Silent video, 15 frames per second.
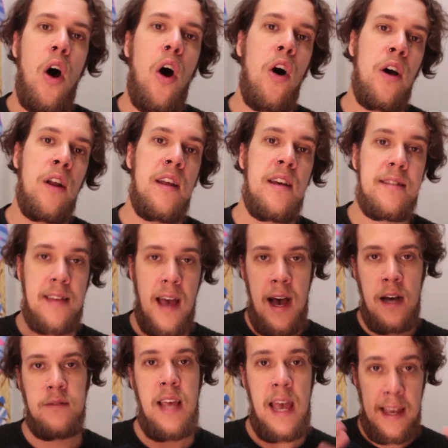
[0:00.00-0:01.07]
on his
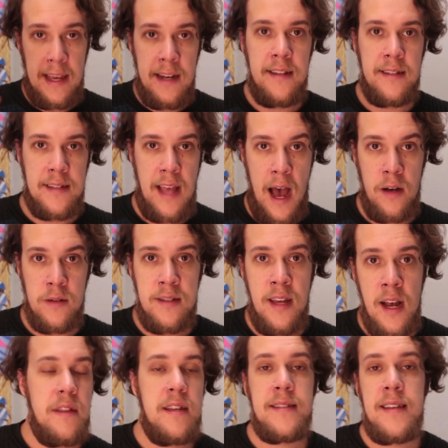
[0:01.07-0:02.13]
house, hanging in his house.
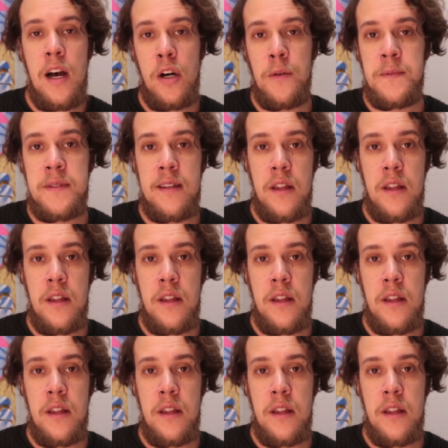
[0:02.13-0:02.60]
This helps